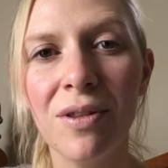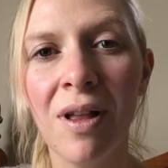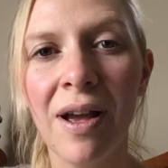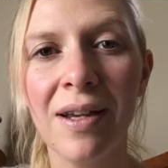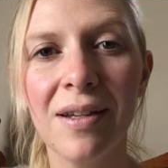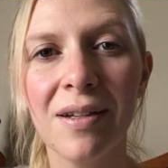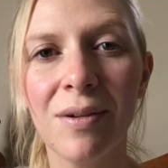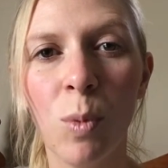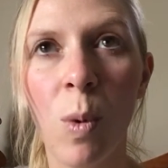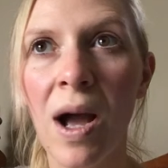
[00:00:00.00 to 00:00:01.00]
Like,
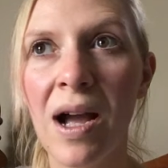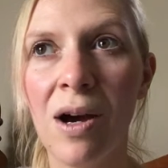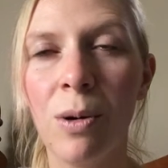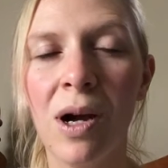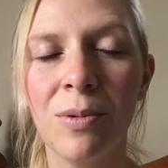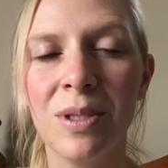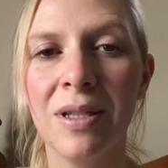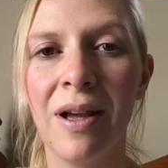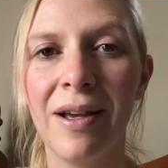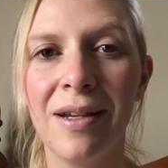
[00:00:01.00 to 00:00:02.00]
wow, I was
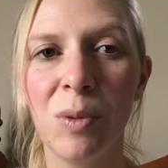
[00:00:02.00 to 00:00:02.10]
like,